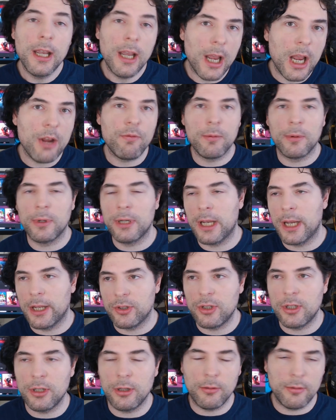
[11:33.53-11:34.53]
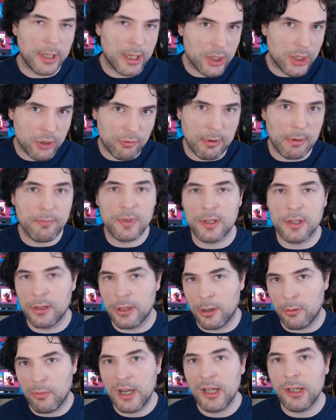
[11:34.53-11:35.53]
Everyone has, you know, their strengths and
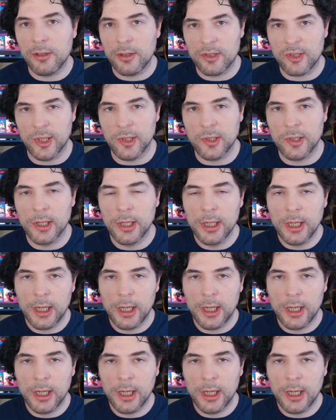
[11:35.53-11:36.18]
their weaknesses.